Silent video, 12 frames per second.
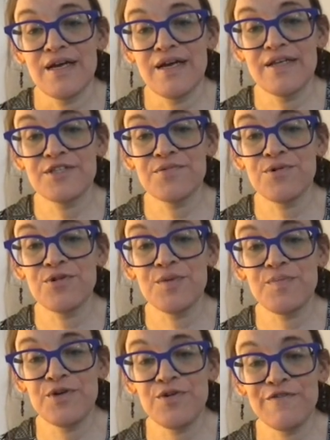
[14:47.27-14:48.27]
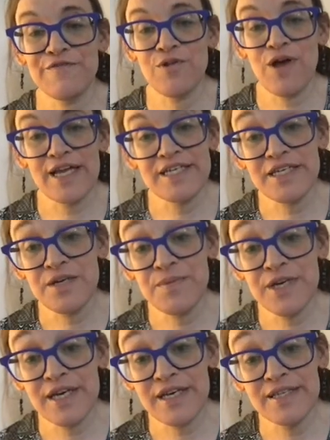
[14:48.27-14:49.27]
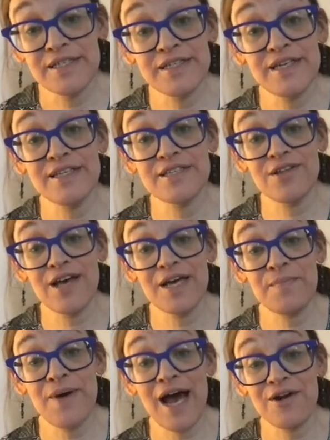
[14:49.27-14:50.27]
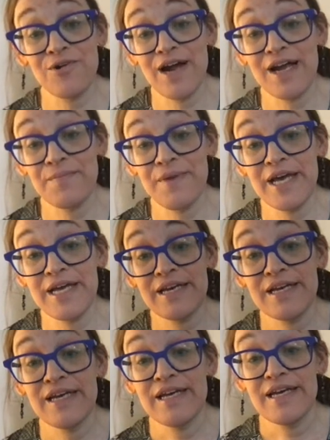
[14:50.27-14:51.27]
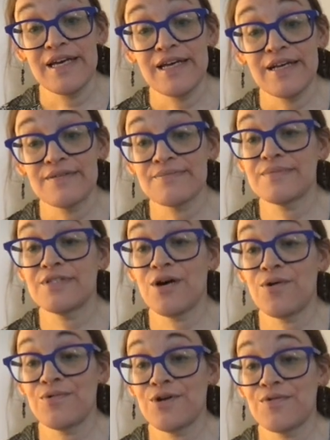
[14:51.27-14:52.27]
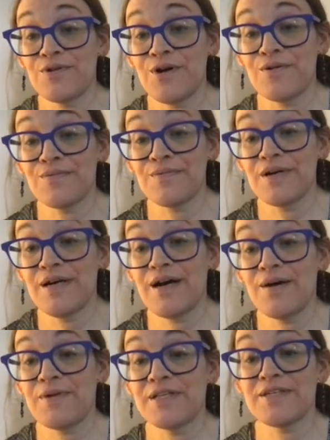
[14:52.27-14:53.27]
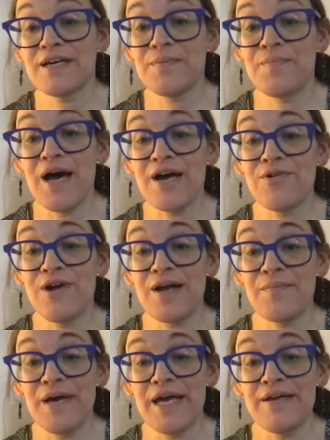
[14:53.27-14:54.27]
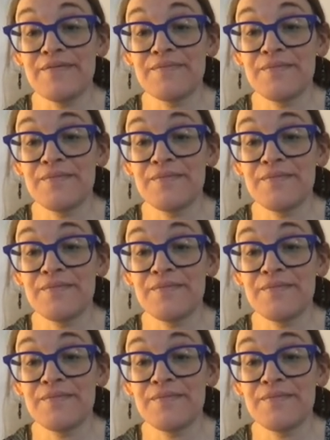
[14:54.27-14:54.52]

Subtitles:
It's a really beautiful idea because it's like a back rank mate. No. It's like a back rank mate,